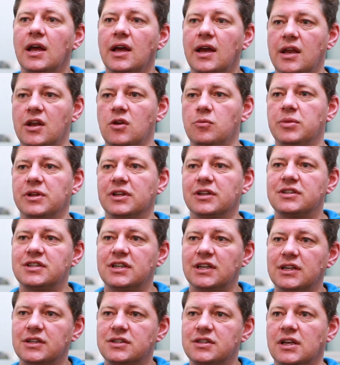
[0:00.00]
and
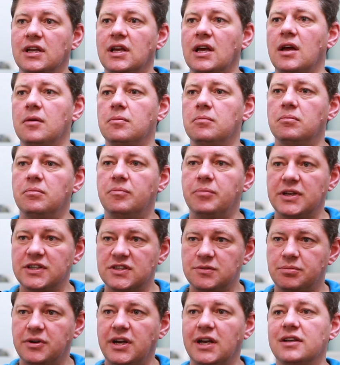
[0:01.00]
ability to
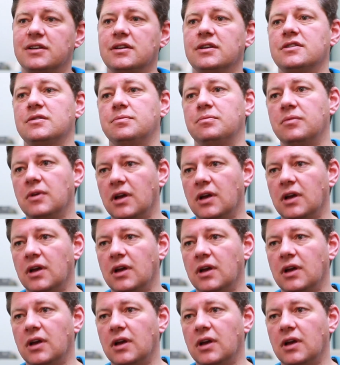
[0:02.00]
best practice